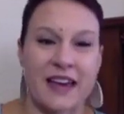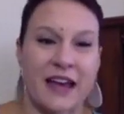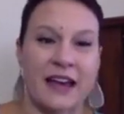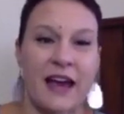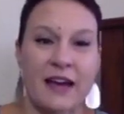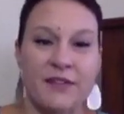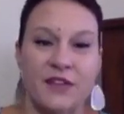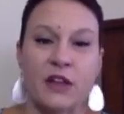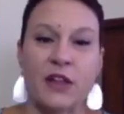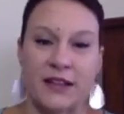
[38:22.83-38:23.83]
and I
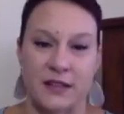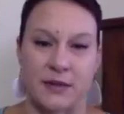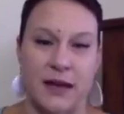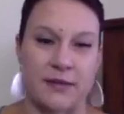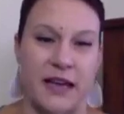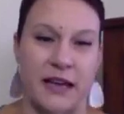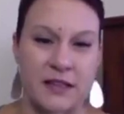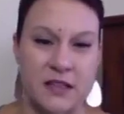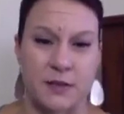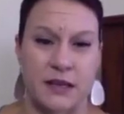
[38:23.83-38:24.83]
feel like sometimes that
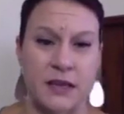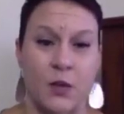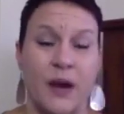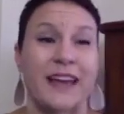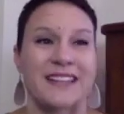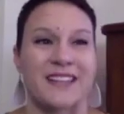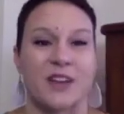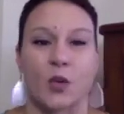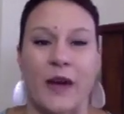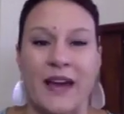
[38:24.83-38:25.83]
gets to be what gets in
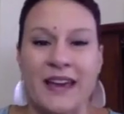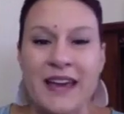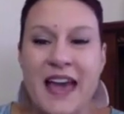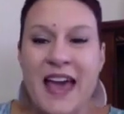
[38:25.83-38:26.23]
their way,